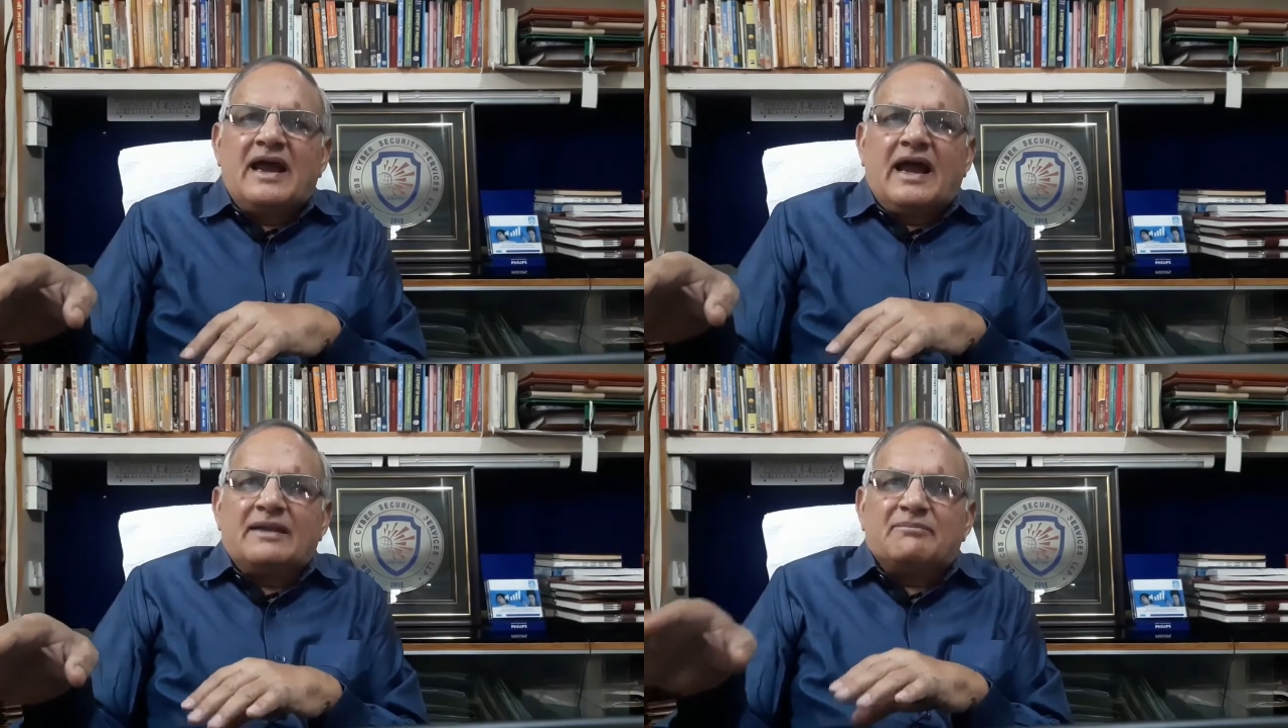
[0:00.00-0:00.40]

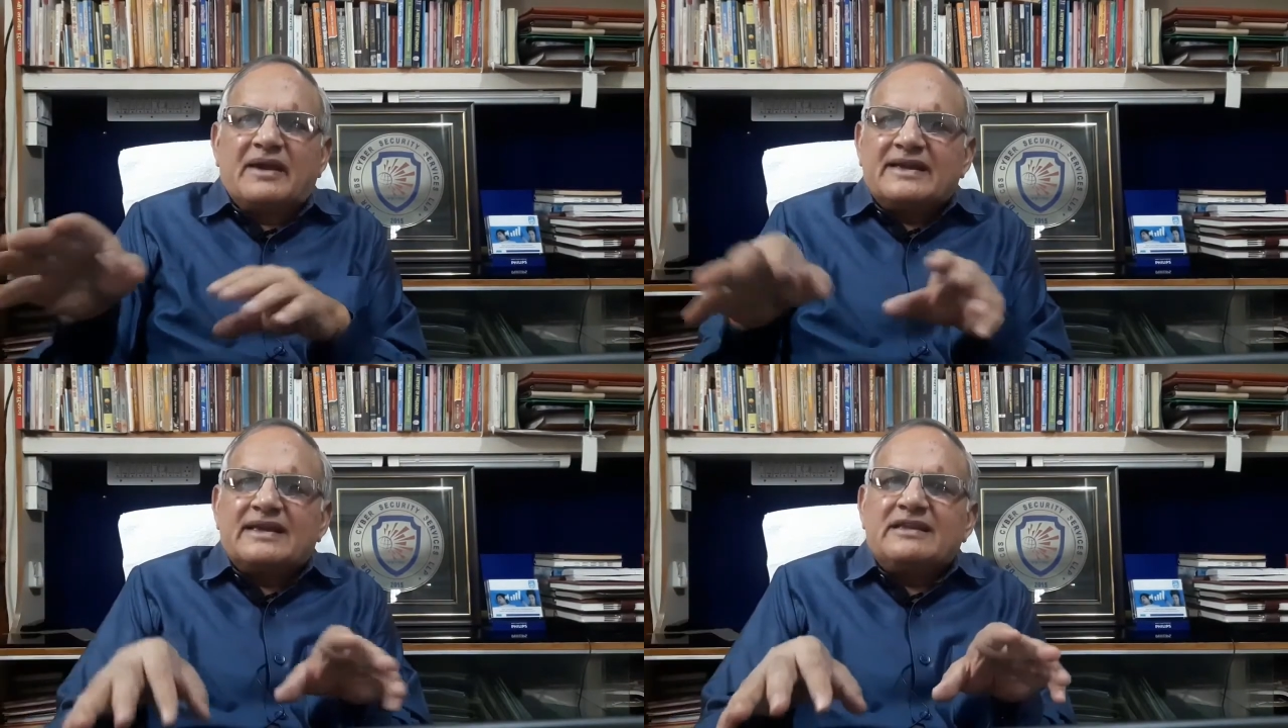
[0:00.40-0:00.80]
and
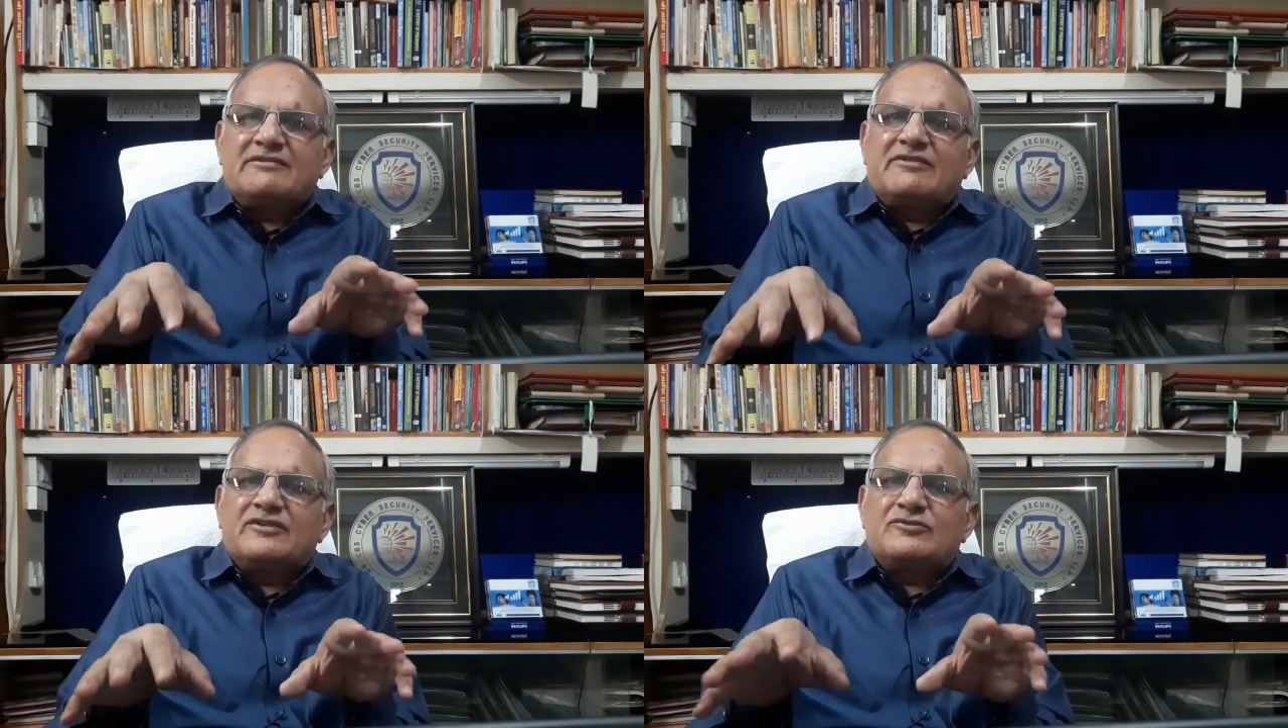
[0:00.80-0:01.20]
make a
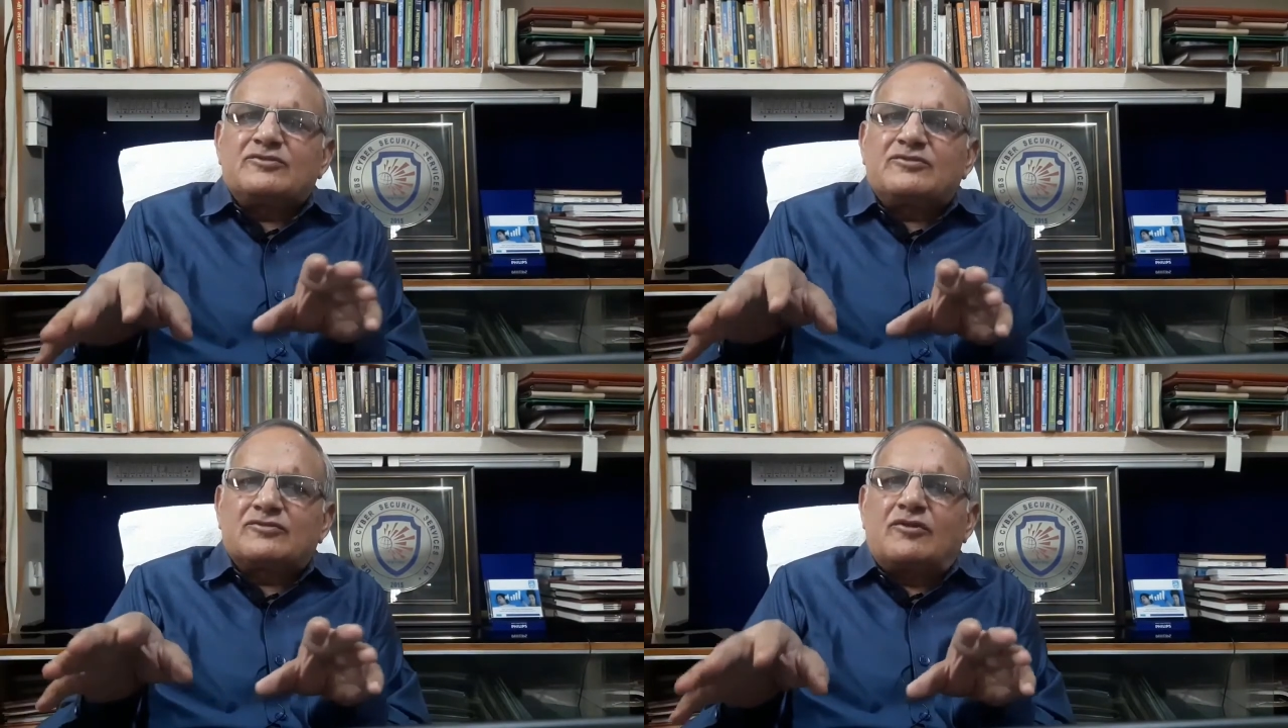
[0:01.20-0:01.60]
request
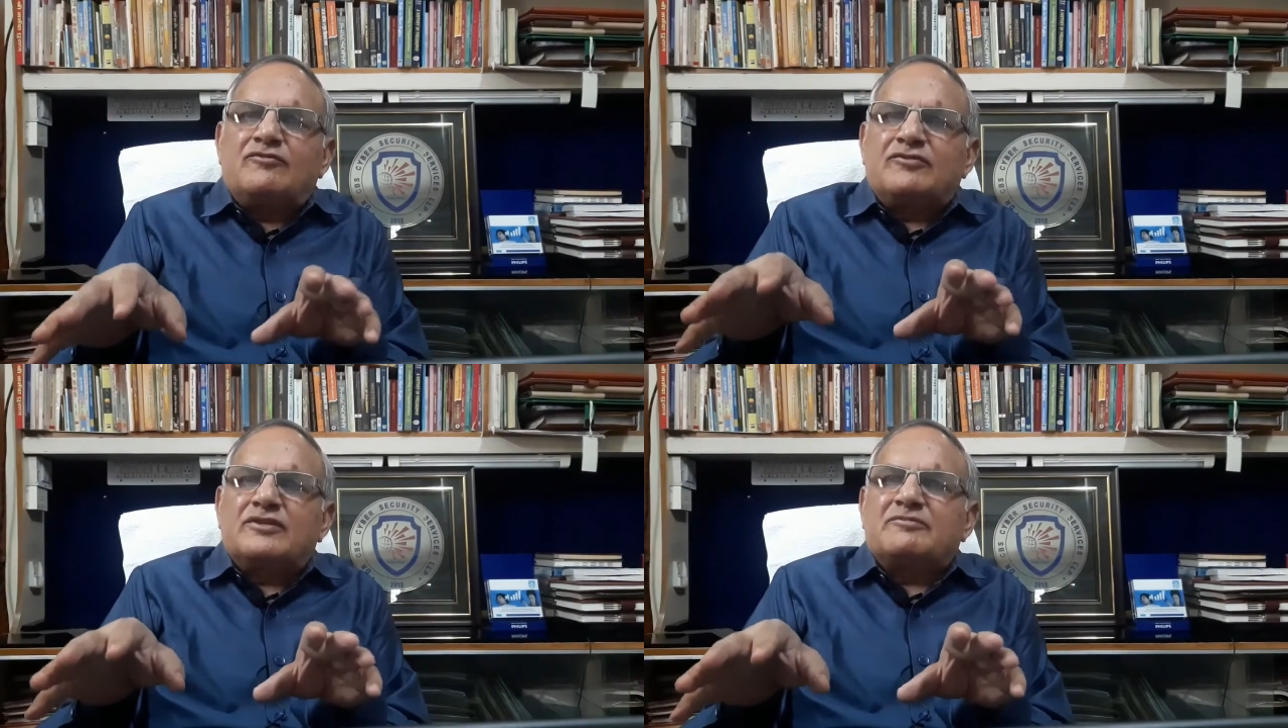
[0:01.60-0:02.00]
to stop
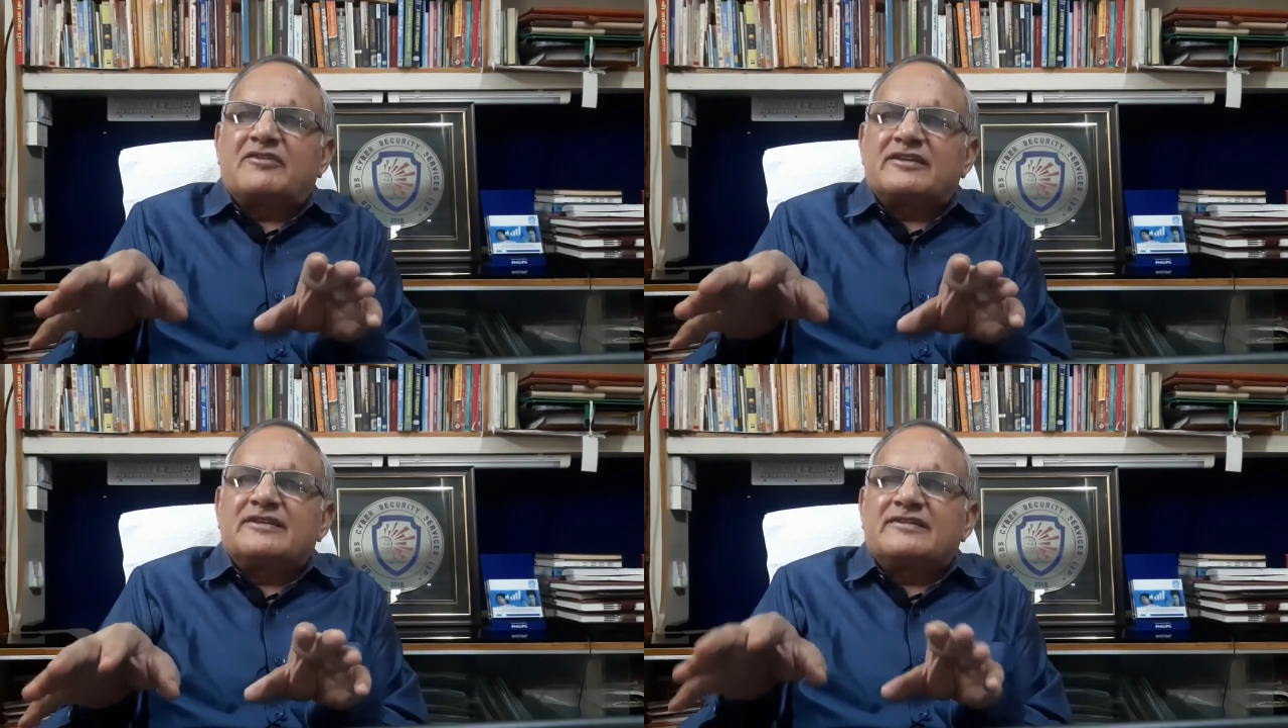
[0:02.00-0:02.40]
for the
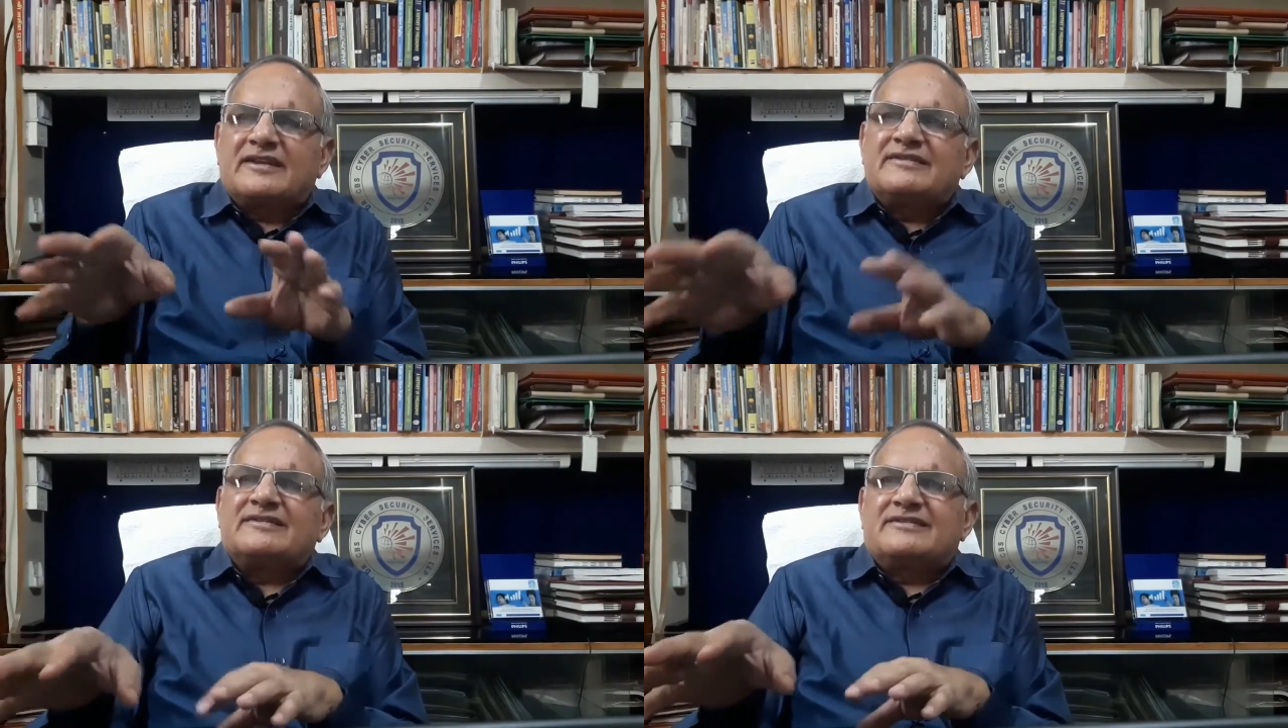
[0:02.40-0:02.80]
further
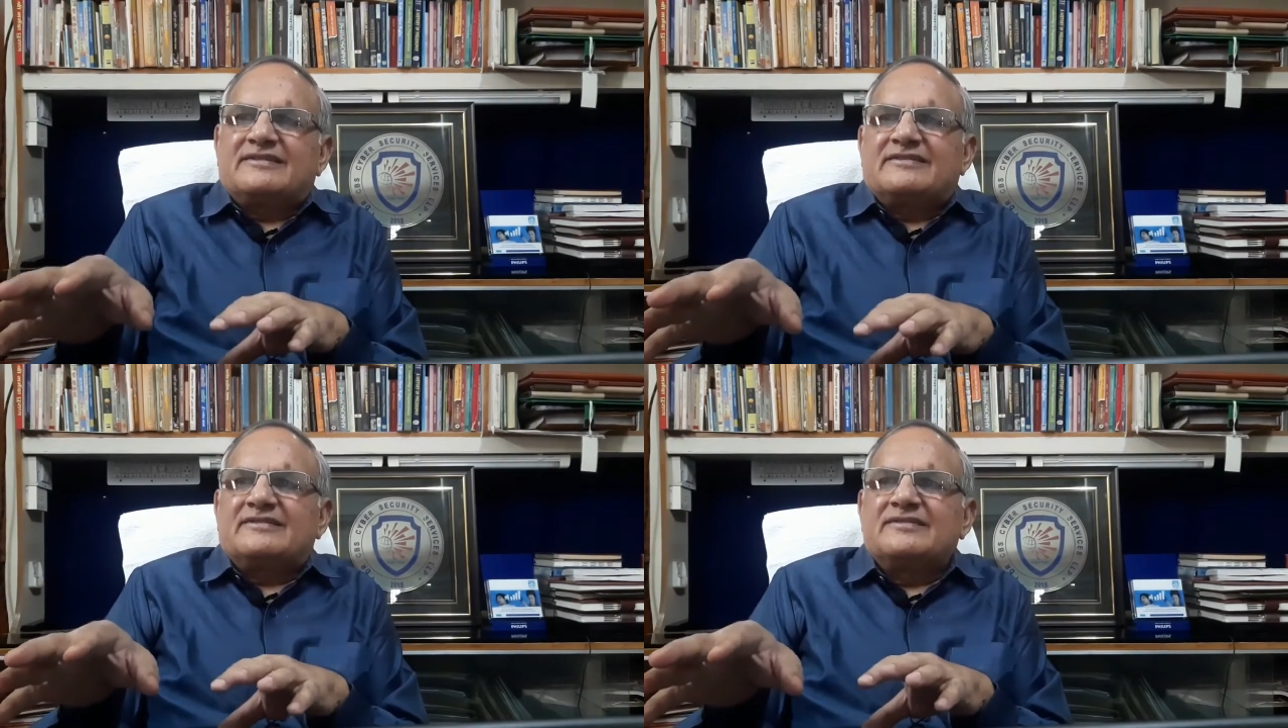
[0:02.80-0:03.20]

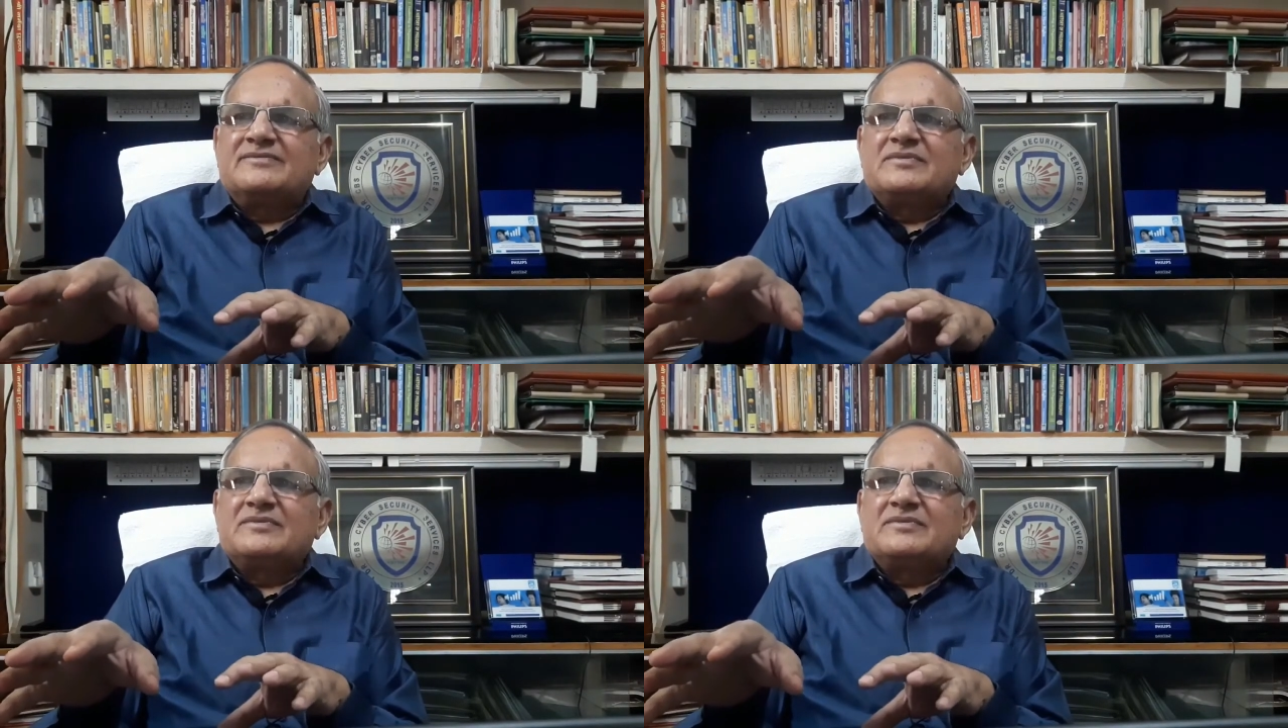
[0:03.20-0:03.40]
transactions.